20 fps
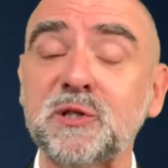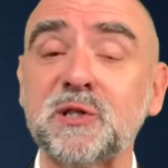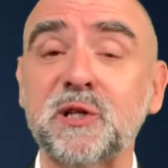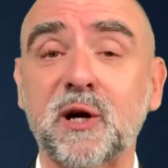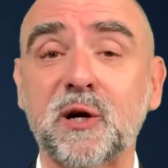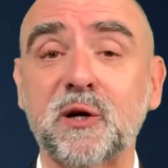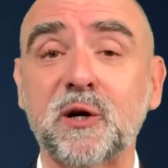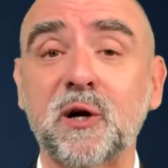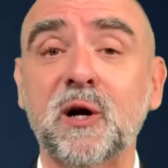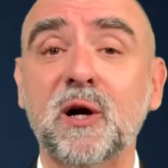that
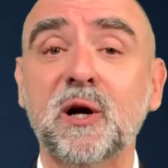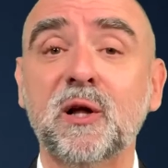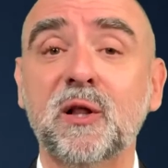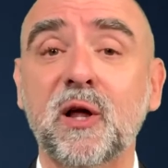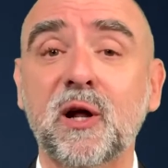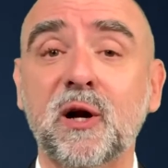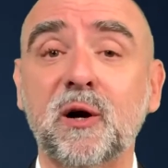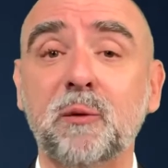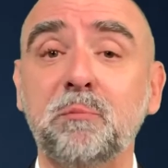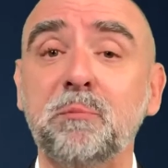
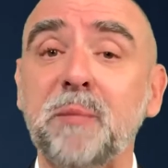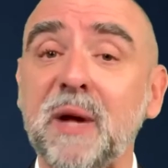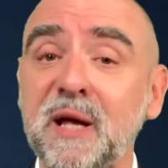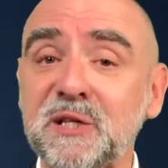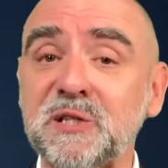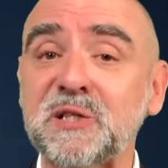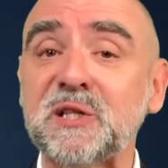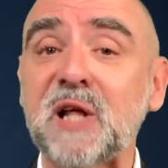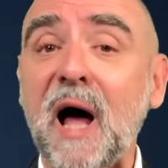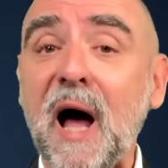are
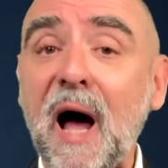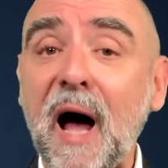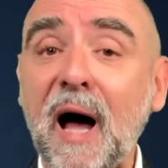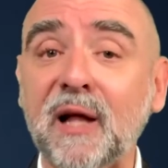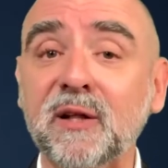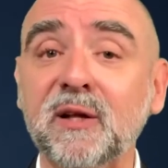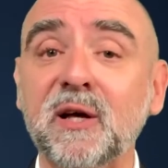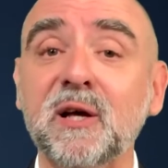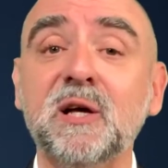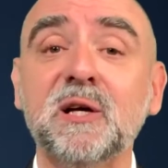based
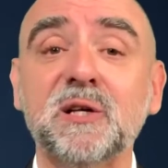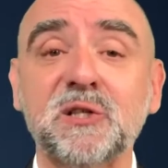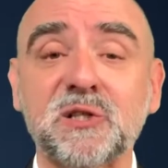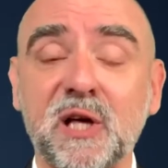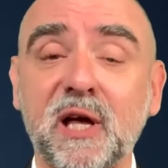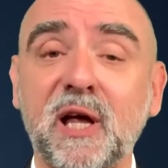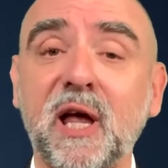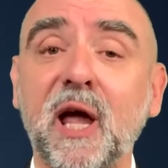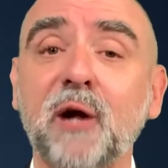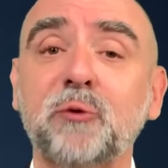on
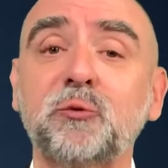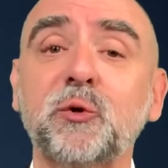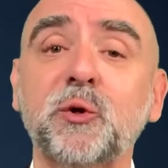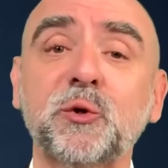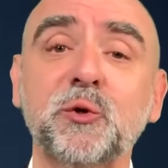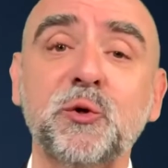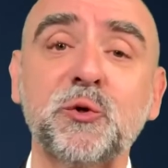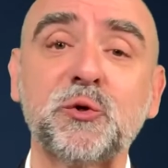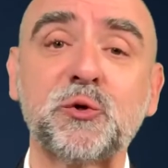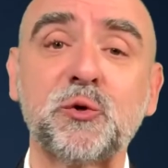psychiatric
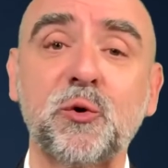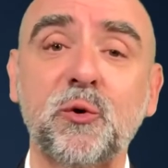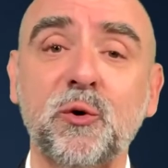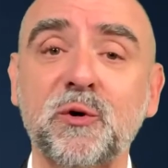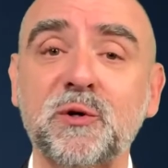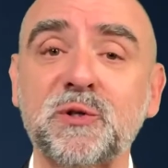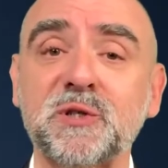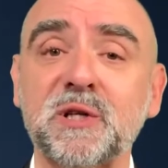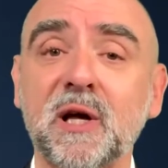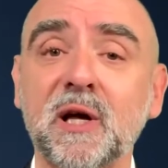
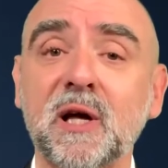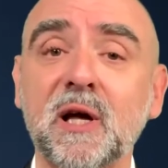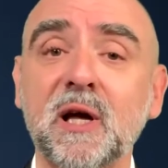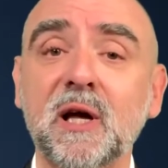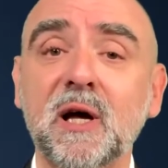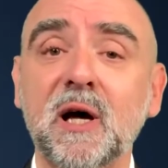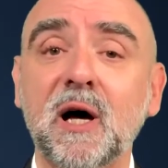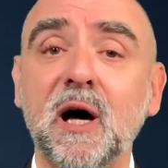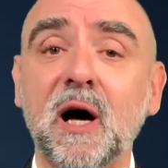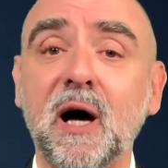disorders like
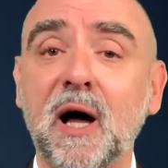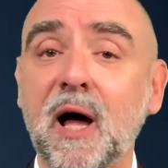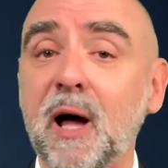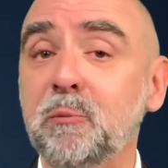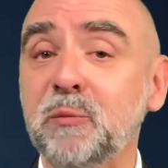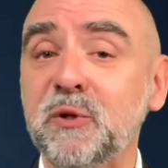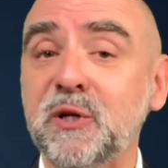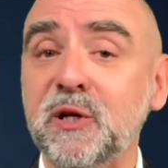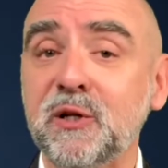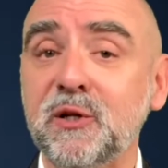
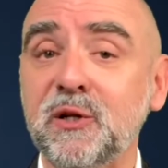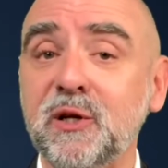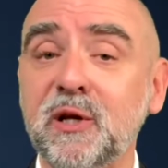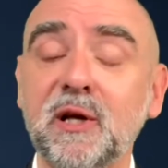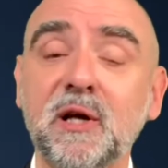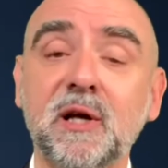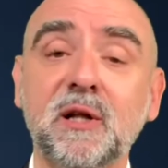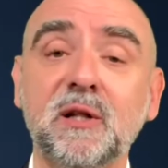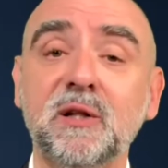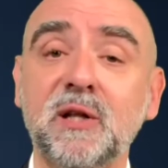
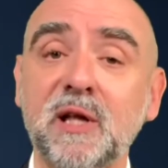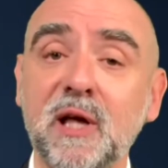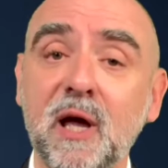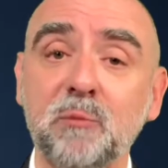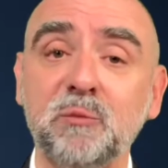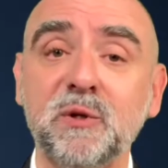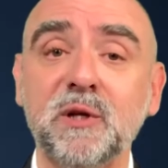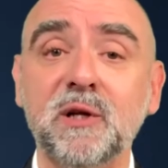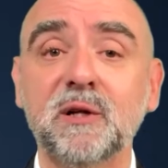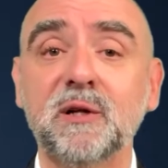MDD and
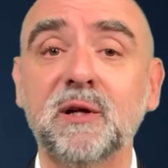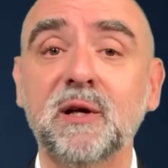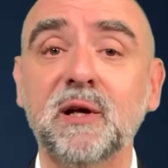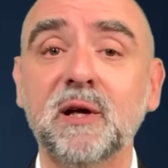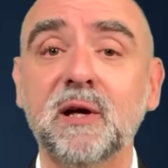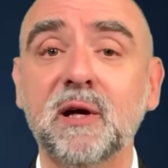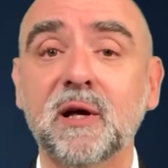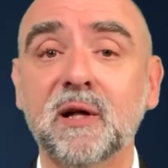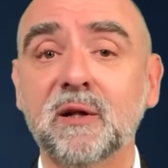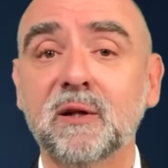
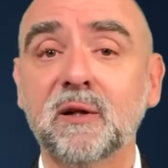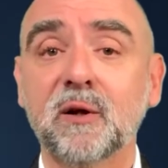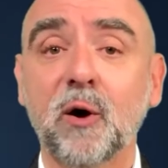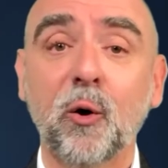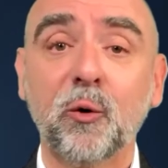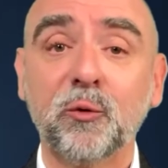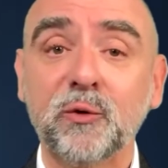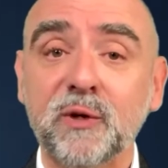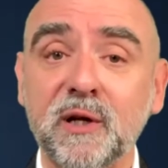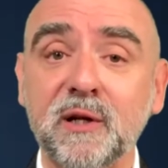DMDD and
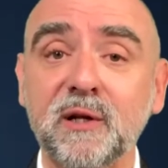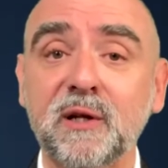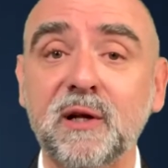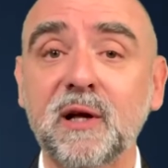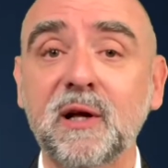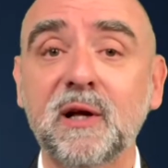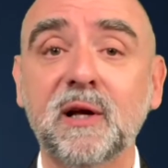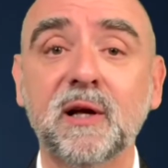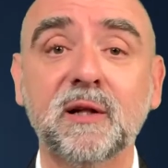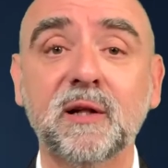
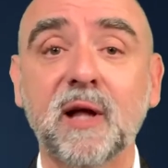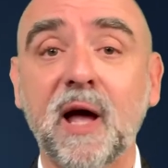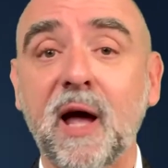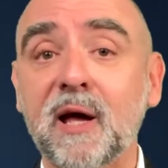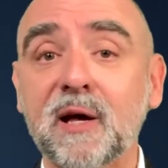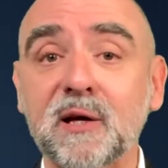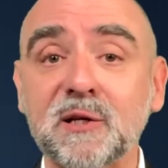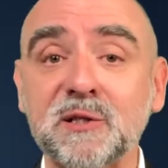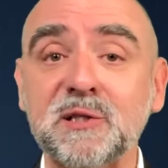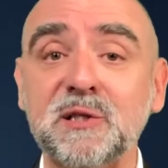ODD and
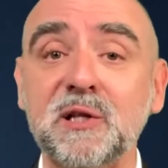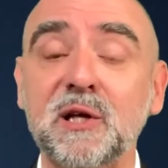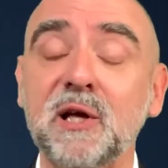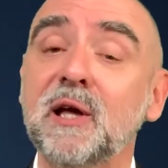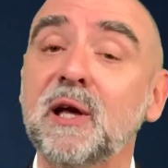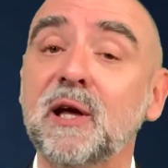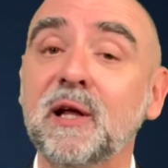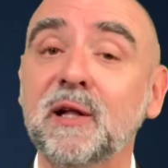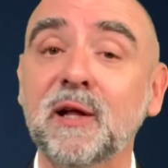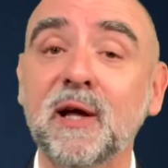
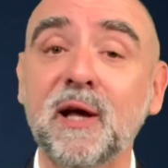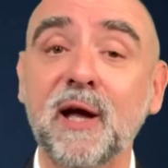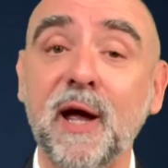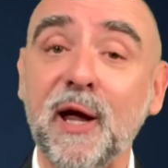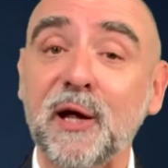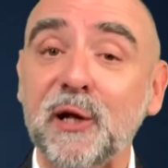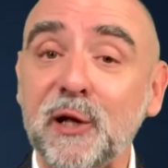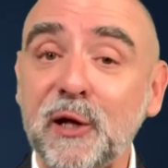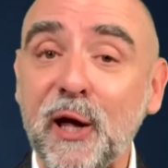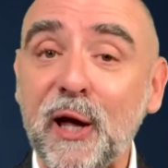ASD and
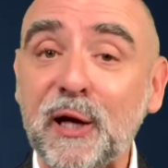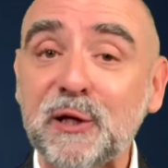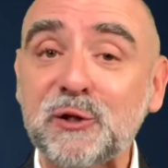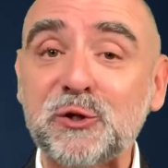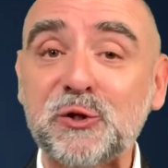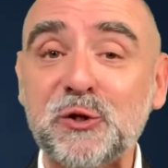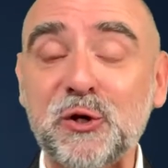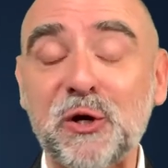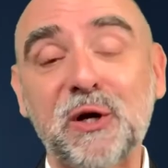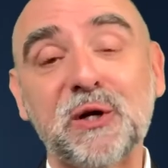
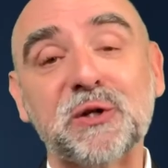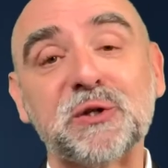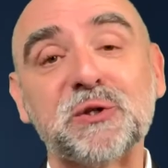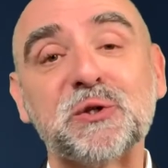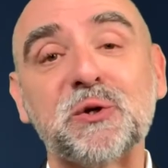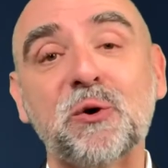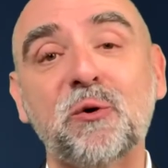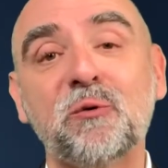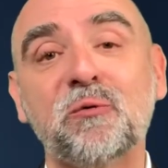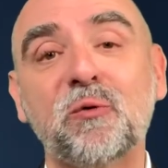ADHD and
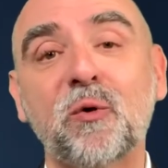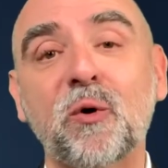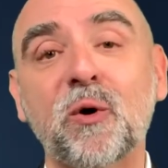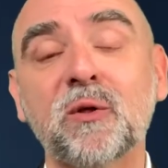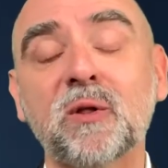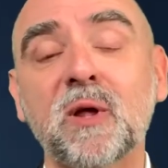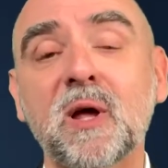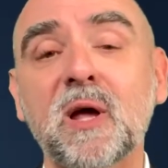so forth.